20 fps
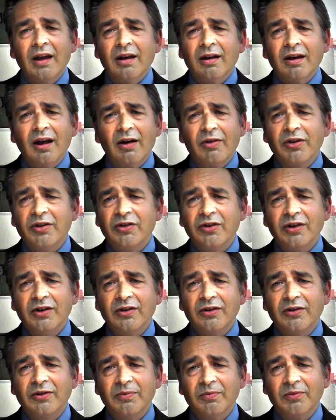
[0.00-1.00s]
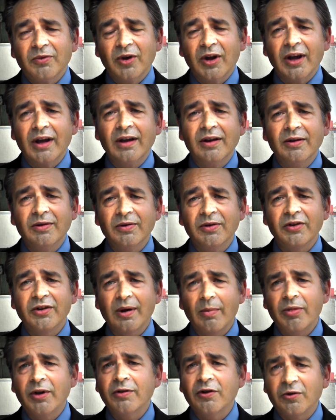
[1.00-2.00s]
Now, this is
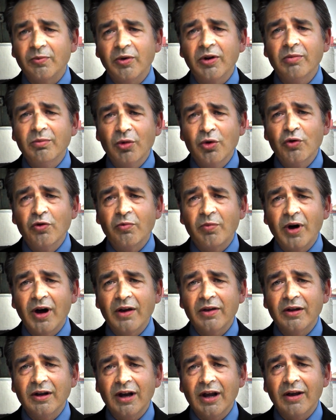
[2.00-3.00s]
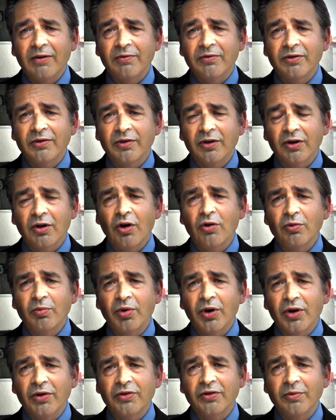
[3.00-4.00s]
something that's been moved by the left. The
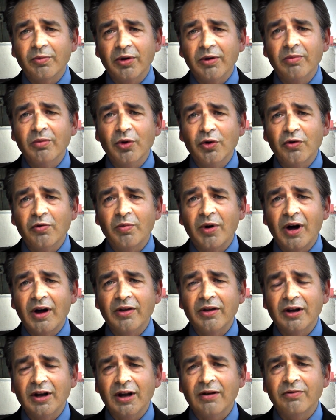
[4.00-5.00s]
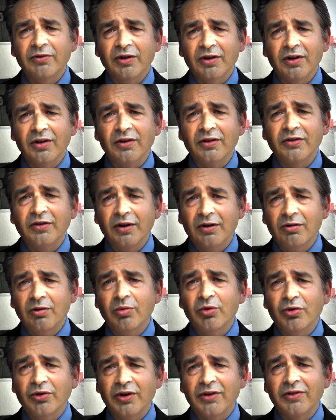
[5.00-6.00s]
goalposts have been moved by the left a
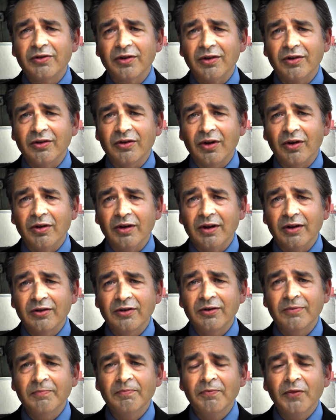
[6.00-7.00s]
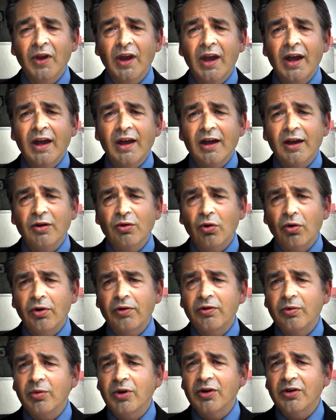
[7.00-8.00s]
considerable distance on this. In order
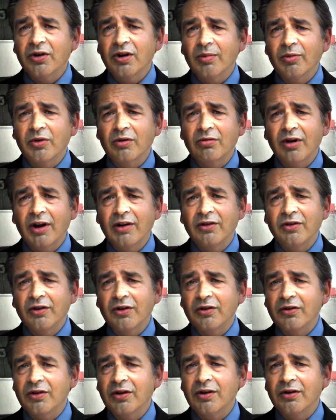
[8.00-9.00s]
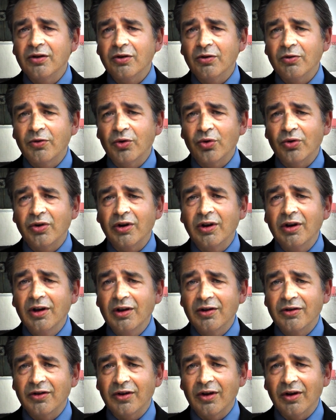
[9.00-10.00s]
to be termed a racist 30 or 40
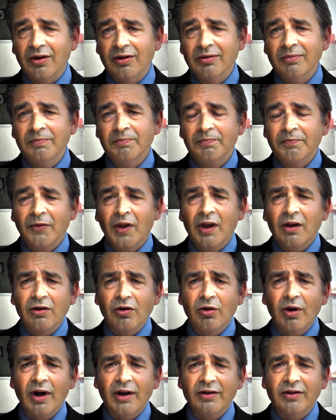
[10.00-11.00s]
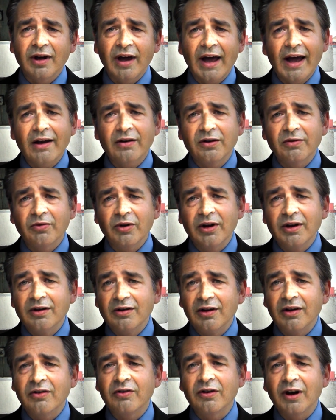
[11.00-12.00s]
years ago, you had to actively
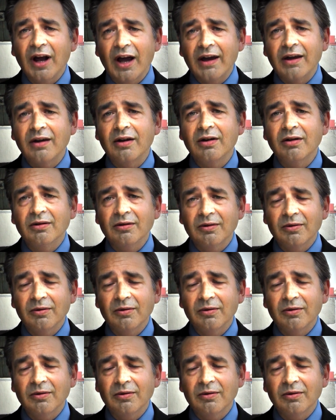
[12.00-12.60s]
dislike